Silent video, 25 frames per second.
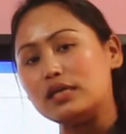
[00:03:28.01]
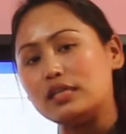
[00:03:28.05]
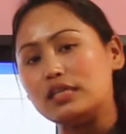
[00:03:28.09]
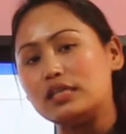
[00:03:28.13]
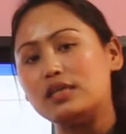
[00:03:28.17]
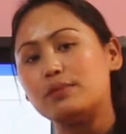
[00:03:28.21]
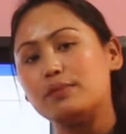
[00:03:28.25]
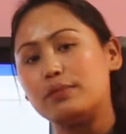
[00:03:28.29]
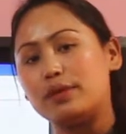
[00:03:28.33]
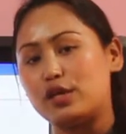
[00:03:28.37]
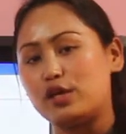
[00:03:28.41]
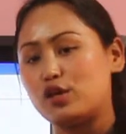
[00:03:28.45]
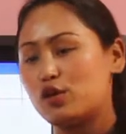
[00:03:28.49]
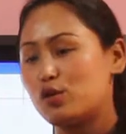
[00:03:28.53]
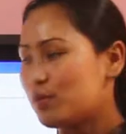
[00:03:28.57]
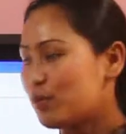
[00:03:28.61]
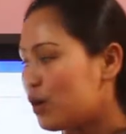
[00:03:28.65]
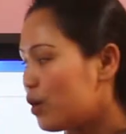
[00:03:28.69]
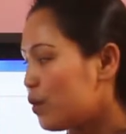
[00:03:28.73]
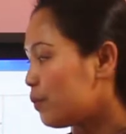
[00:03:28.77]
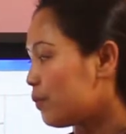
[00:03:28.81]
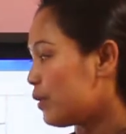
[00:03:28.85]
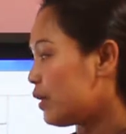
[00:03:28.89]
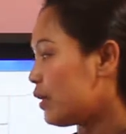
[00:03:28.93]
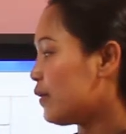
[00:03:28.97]
Ani mero
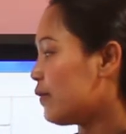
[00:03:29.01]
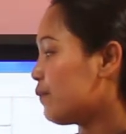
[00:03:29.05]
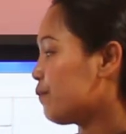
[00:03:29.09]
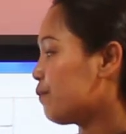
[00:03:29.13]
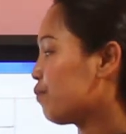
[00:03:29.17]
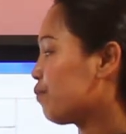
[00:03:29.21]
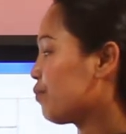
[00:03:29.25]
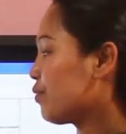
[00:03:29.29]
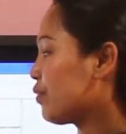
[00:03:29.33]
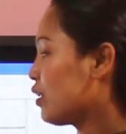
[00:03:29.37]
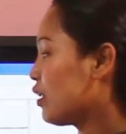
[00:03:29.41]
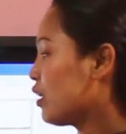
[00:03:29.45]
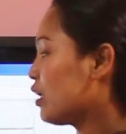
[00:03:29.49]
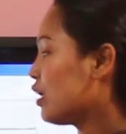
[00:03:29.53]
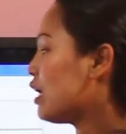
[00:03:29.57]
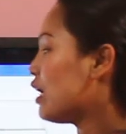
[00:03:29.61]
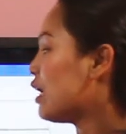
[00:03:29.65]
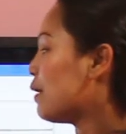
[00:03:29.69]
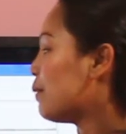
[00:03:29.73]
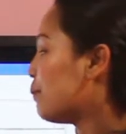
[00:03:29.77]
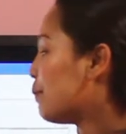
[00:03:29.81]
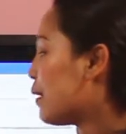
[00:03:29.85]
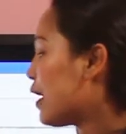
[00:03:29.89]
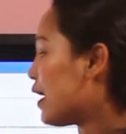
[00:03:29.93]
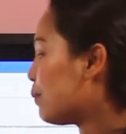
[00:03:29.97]
mommy.
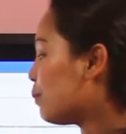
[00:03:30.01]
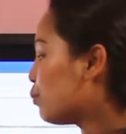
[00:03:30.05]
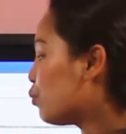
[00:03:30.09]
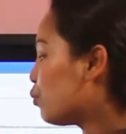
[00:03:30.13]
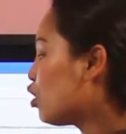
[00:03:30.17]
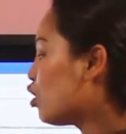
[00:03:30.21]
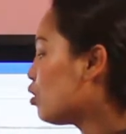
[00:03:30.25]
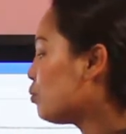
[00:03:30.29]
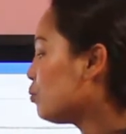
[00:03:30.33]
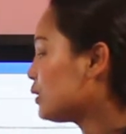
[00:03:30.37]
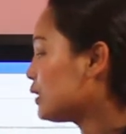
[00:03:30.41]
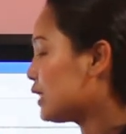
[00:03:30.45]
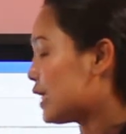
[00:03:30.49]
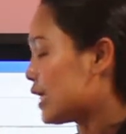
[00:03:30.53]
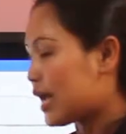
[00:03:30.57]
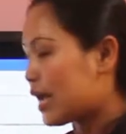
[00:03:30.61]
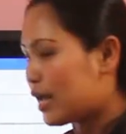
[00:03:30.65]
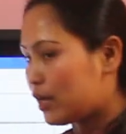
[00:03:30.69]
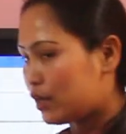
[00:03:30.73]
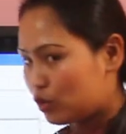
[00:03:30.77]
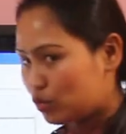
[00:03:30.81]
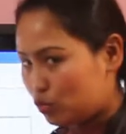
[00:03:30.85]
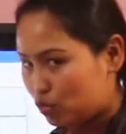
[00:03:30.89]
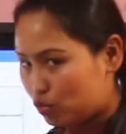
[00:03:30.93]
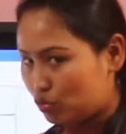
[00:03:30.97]
My mom
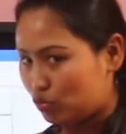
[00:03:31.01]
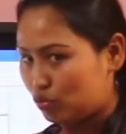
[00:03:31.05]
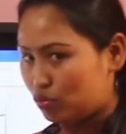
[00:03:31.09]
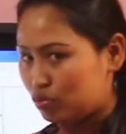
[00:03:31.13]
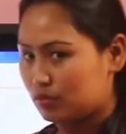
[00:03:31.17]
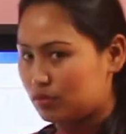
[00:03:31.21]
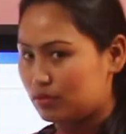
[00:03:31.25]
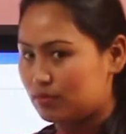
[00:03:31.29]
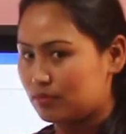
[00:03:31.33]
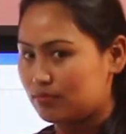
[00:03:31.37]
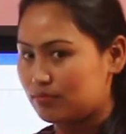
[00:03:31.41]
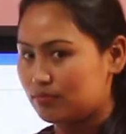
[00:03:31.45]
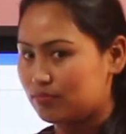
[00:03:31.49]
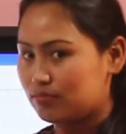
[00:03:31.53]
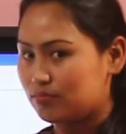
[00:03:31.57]
can cook.